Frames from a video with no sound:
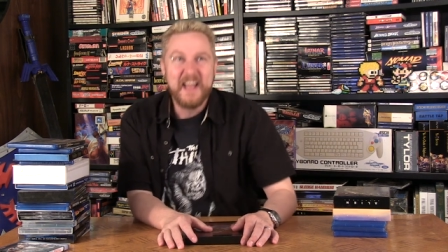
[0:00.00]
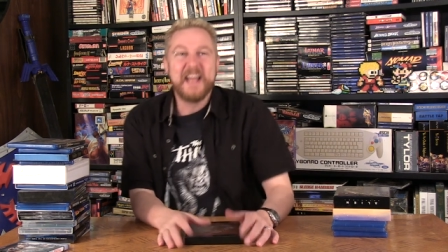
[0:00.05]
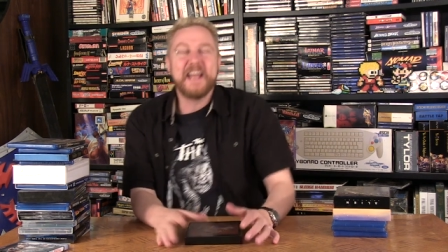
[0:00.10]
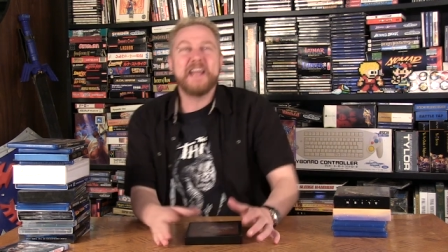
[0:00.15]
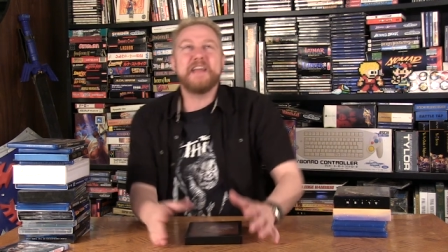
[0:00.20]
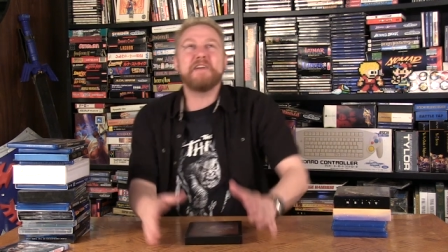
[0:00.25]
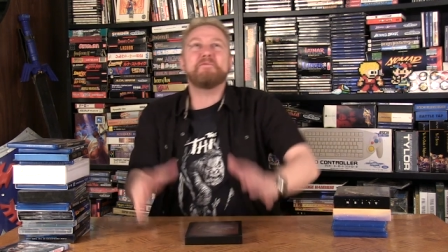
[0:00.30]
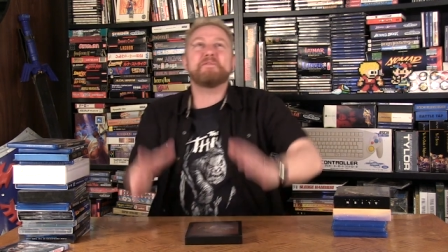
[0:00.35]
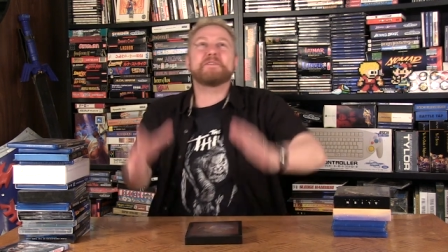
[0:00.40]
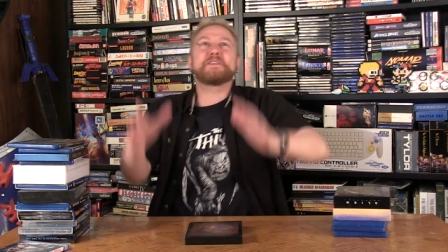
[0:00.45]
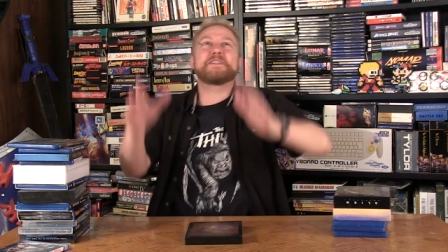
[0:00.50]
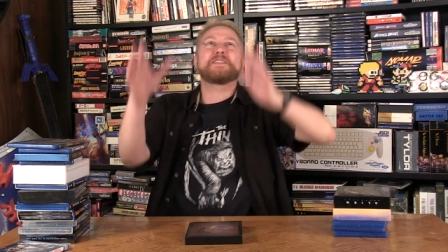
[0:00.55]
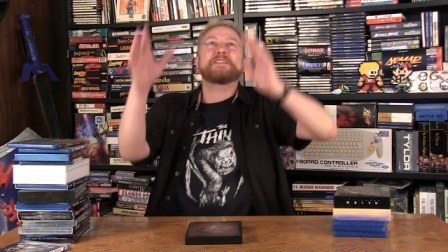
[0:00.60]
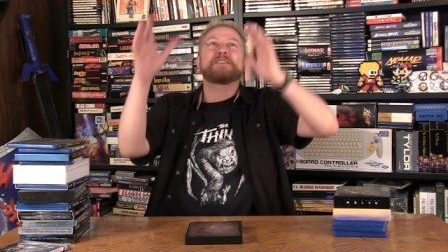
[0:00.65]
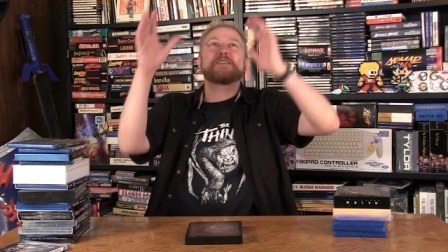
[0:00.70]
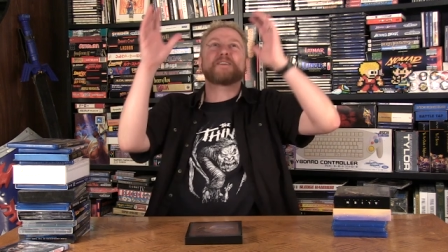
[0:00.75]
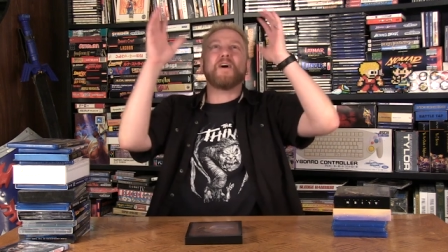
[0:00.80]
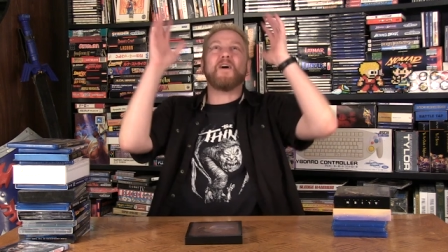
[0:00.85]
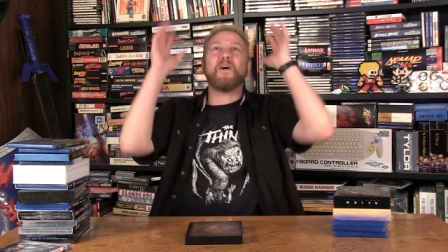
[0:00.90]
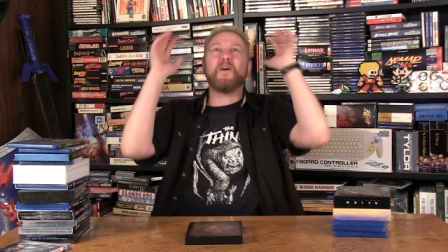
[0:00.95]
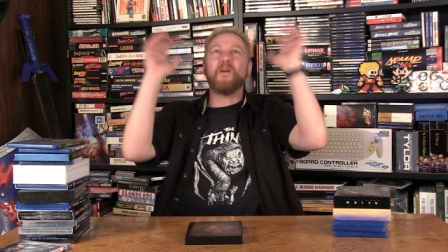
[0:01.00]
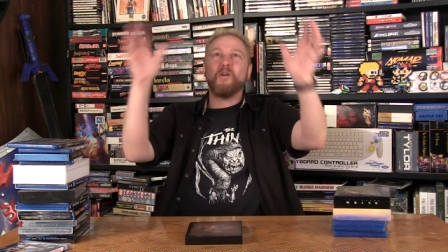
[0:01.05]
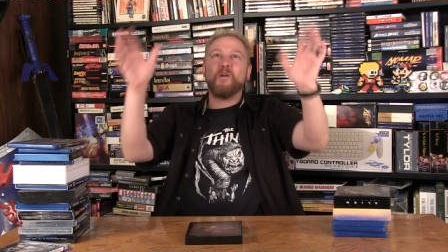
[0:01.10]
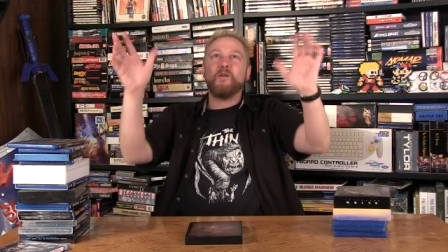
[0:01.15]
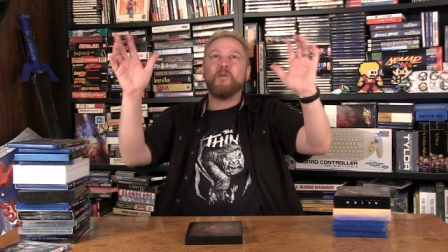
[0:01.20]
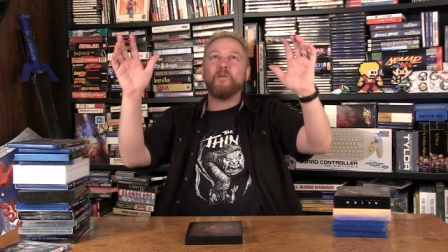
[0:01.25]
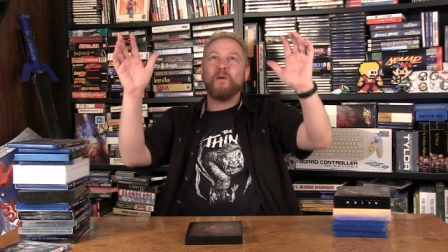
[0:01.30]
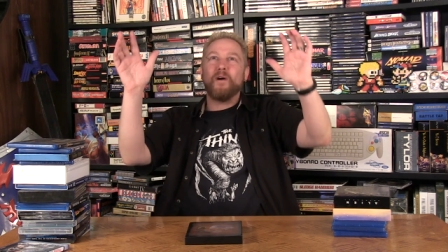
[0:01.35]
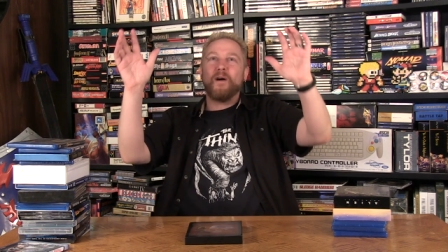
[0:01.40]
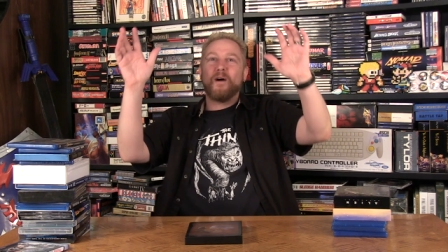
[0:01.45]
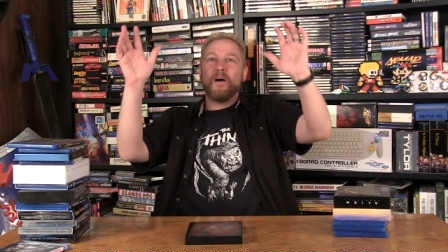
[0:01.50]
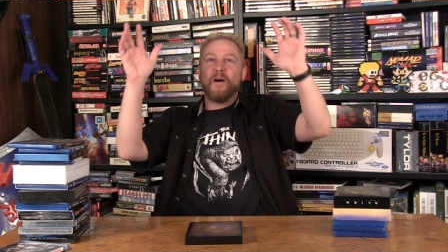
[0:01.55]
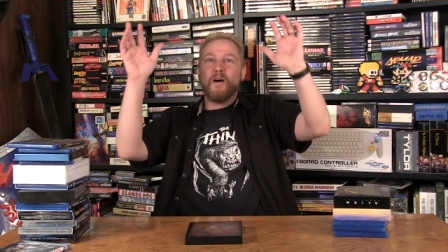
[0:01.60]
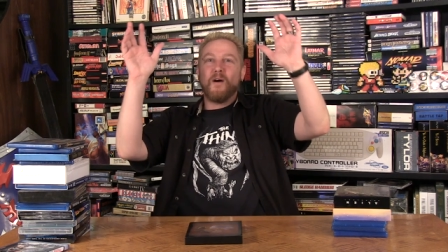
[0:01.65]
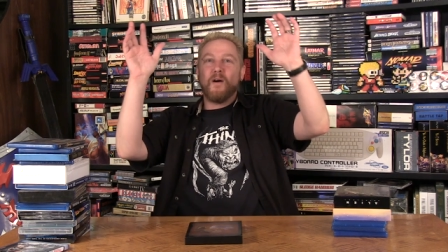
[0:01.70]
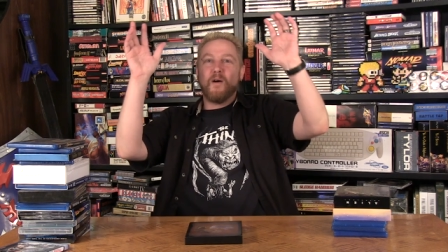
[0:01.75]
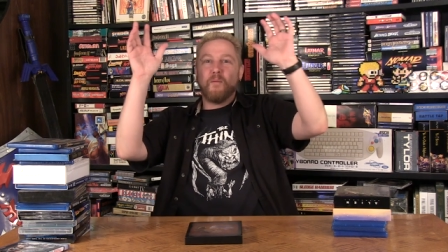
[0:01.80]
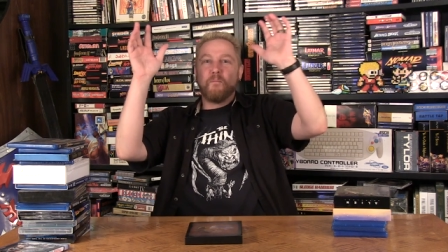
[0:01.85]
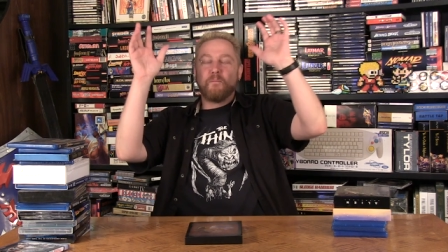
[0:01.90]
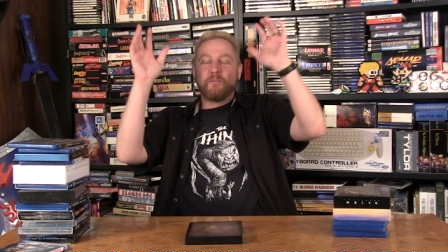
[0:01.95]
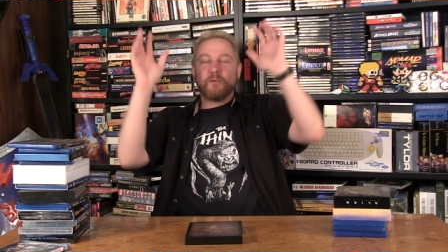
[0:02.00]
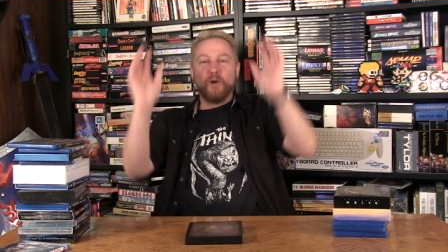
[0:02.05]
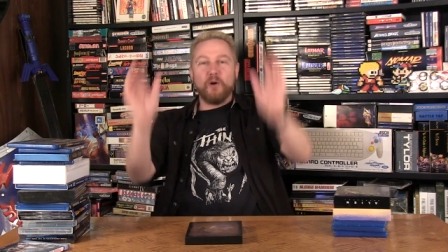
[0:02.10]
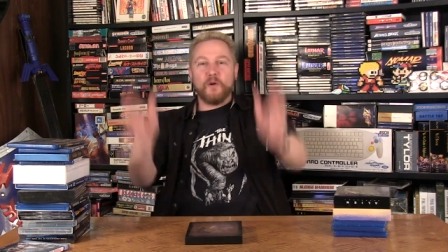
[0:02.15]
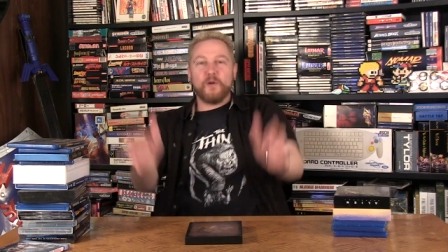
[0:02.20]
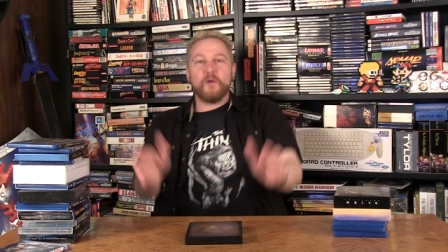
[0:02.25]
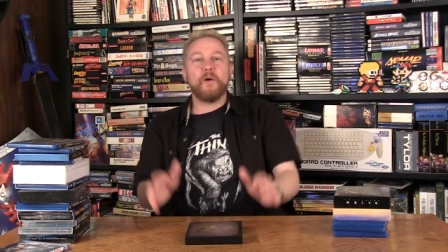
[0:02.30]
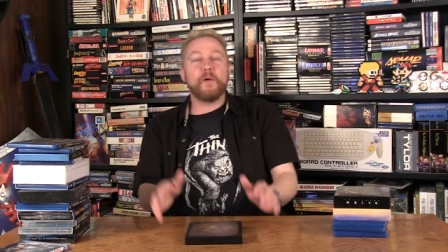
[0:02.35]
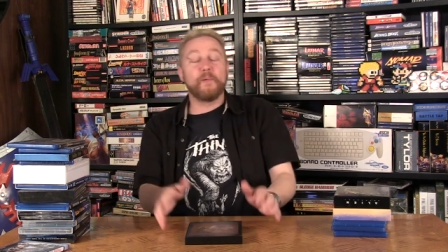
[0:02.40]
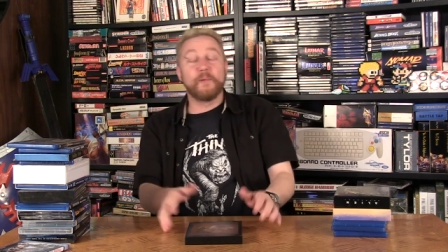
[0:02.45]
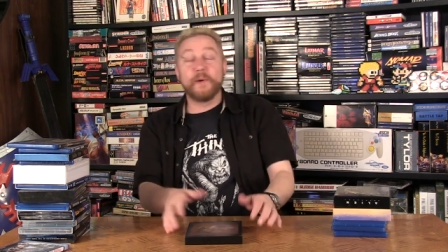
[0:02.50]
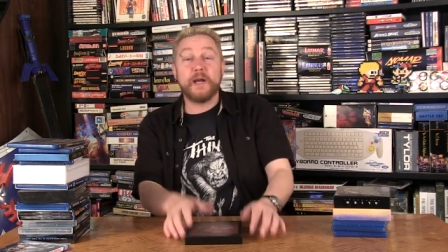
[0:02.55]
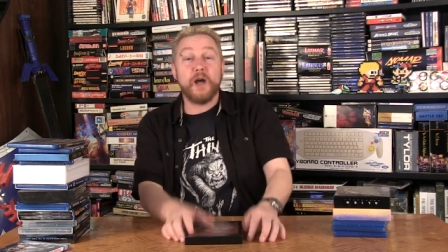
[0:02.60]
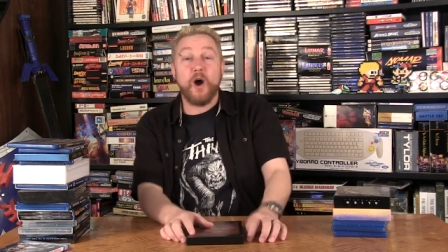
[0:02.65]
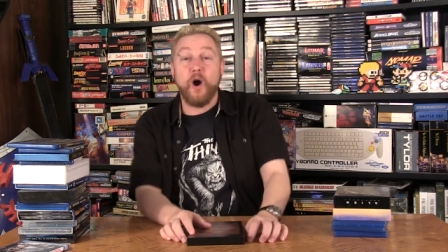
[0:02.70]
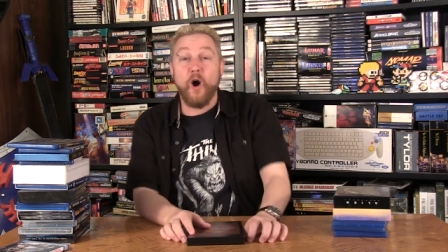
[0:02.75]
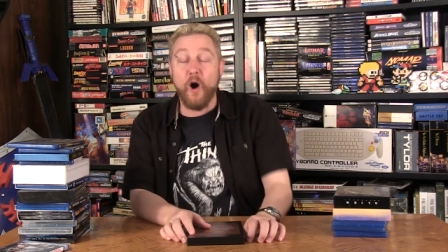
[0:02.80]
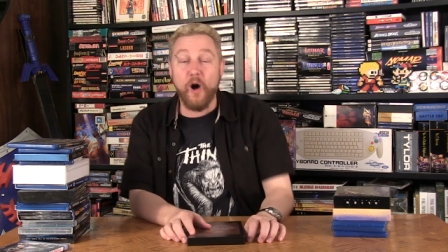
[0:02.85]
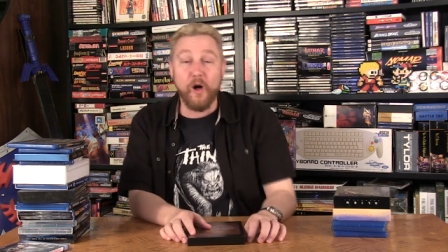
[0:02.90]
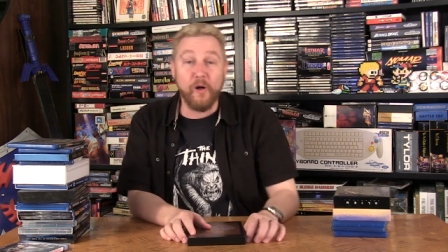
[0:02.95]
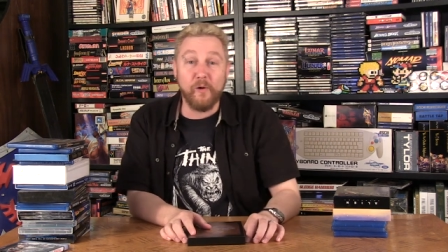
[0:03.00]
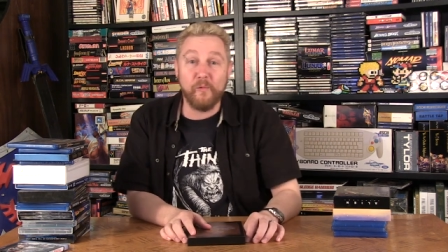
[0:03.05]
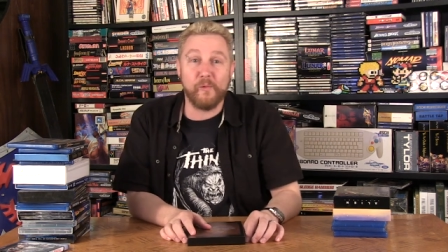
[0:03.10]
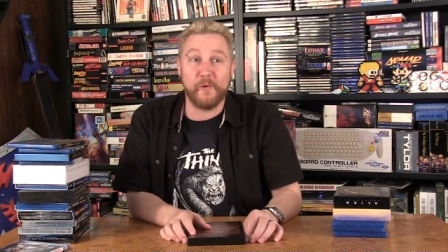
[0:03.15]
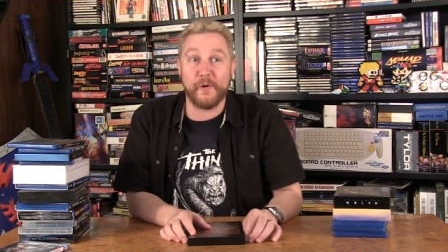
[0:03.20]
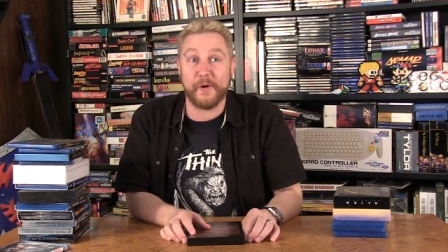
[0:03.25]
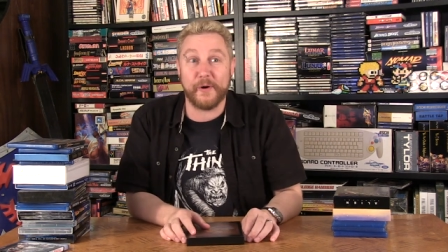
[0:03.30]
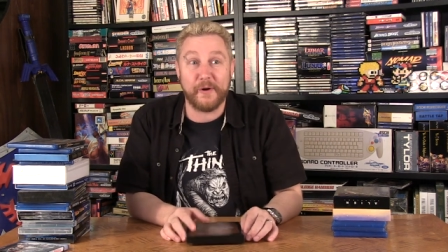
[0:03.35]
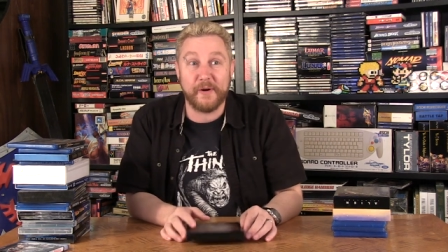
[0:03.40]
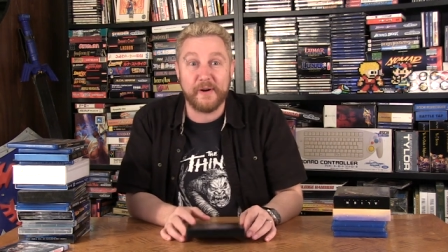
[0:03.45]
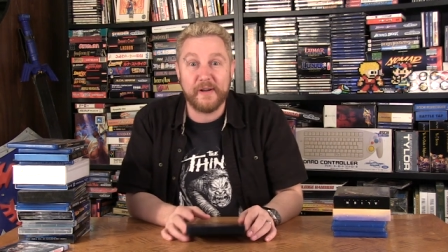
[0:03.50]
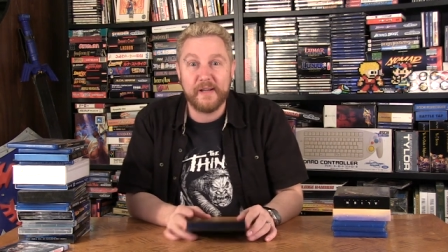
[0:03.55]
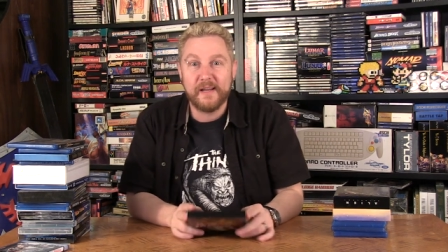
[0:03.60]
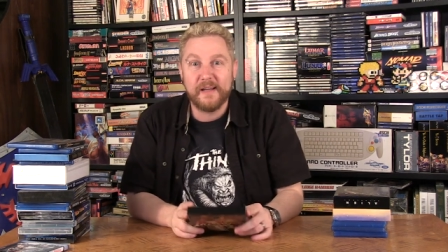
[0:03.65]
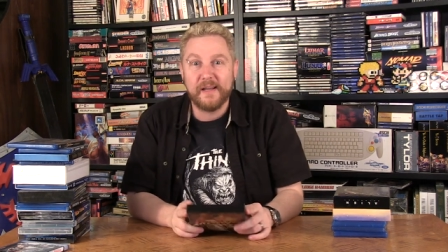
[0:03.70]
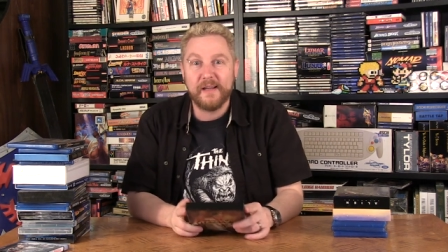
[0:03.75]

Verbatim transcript: He was so blown away. We all were.